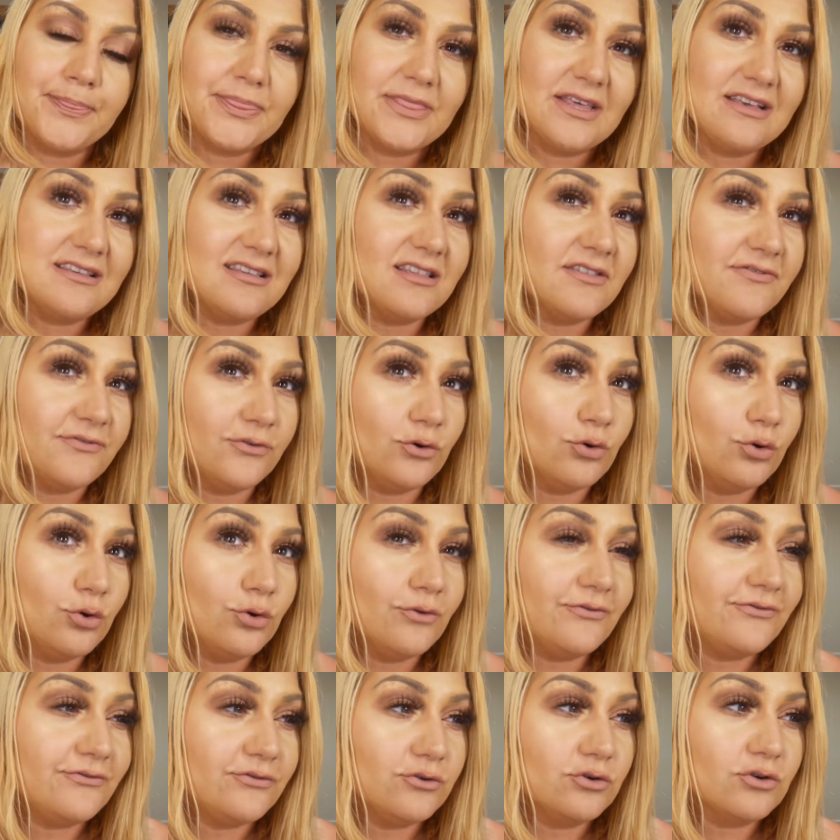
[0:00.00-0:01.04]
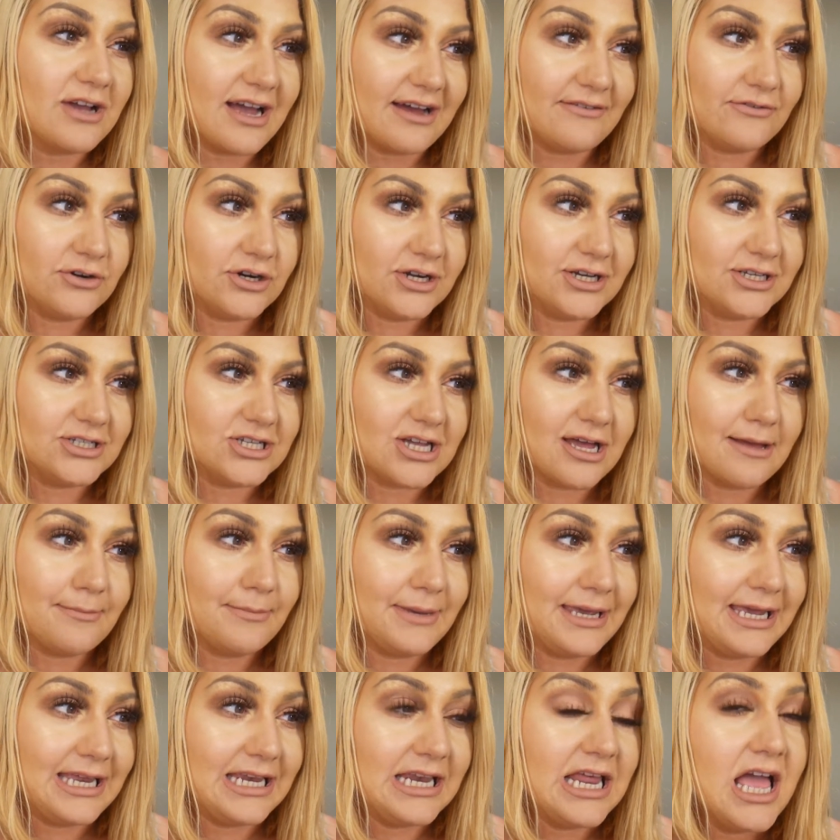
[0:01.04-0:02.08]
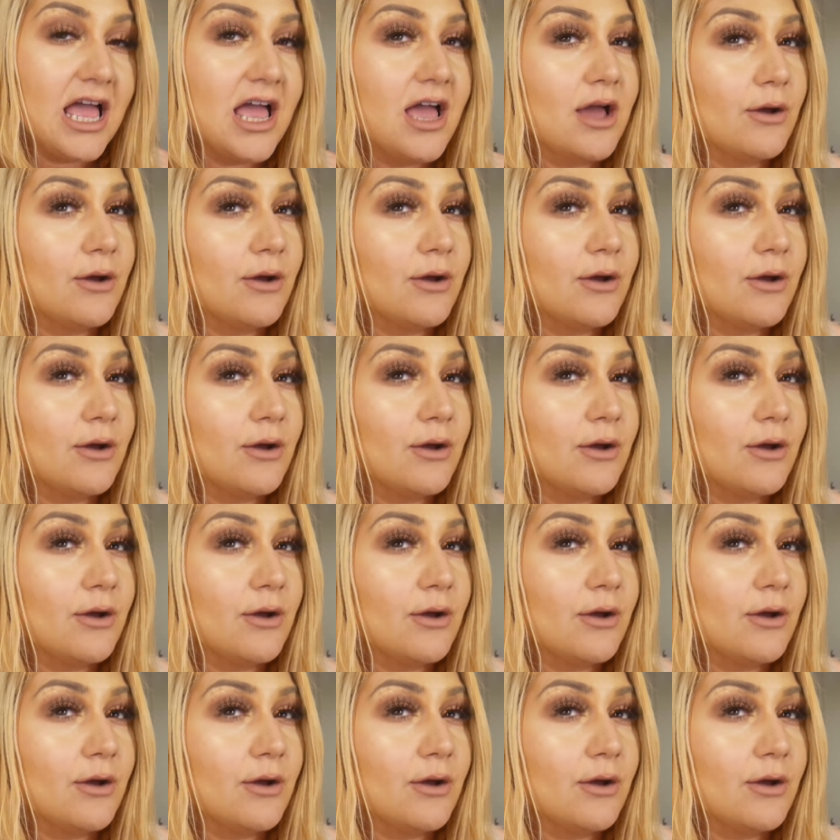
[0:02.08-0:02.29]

this is full coverage. I mean,